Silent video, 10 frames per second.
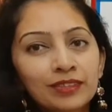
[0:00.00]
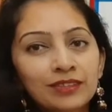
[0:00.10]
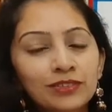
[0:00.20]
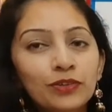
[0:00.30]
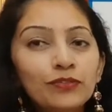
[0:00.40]

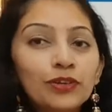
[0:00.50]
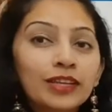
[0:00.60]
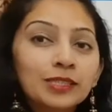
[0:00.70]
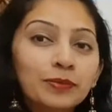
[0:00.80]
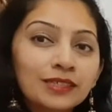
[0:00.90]
So if you are
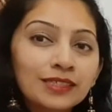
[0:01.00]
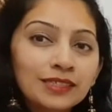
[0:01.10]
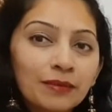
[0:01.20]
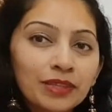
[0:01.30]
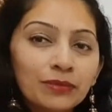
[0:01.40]
expressing
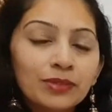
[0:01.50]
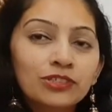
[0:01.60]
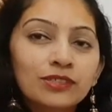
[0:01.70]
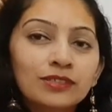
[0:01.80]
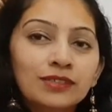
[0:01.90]
something which
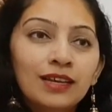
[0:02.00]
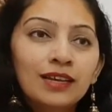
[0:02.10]
is